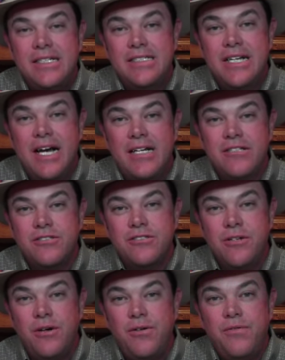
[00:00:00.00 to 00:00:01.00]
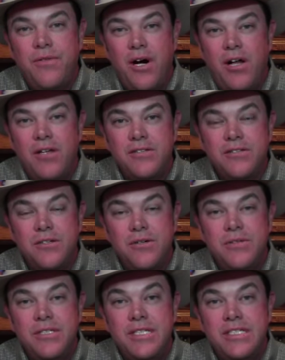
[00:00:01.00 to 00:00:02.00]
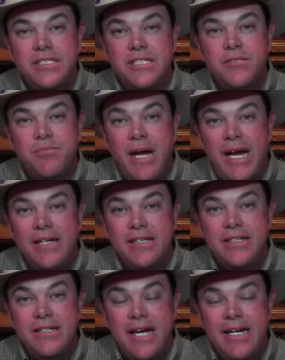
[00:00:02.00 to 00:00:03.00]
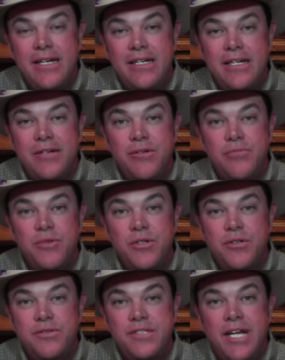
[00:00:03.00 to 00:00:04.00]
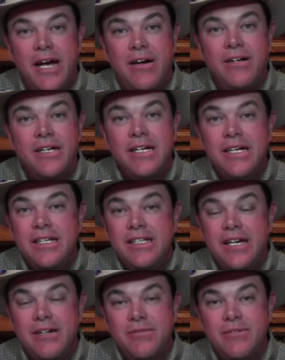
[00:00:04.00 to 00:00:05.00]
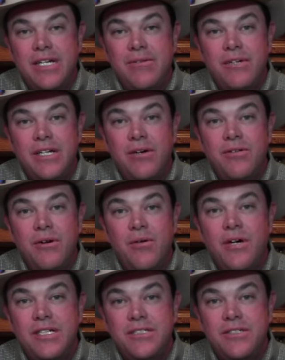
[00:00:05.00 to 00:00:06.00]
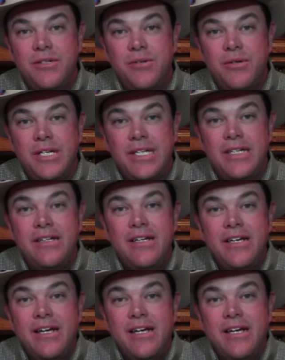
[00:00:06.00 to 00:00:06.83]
It's gotten so volatile with these expanded daily limit moves now that we don't know what to do with it.